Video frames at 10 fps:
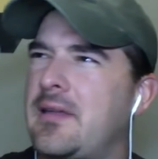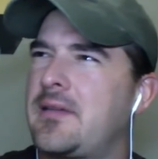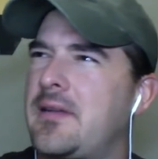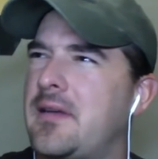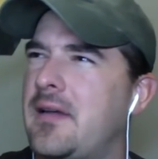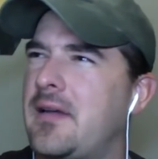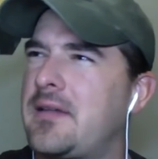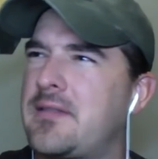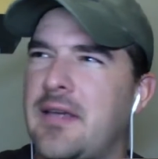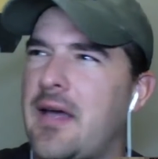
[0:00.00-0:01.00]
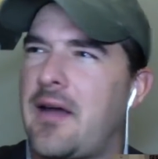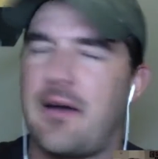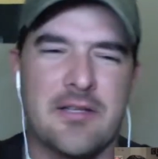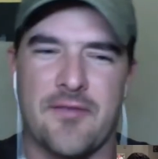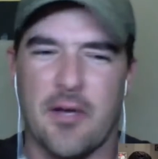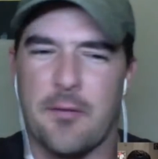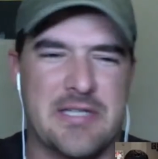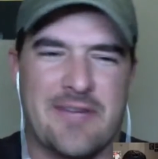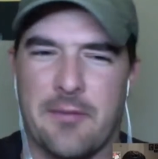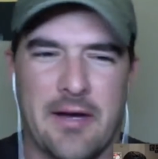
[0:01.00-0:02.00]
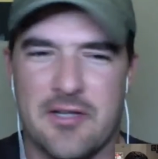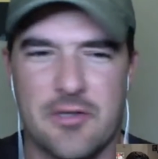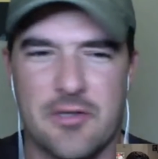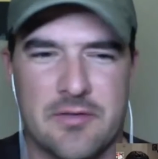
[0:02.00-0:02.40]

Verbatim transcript: it a STI or SV? Almost everybody shoots so,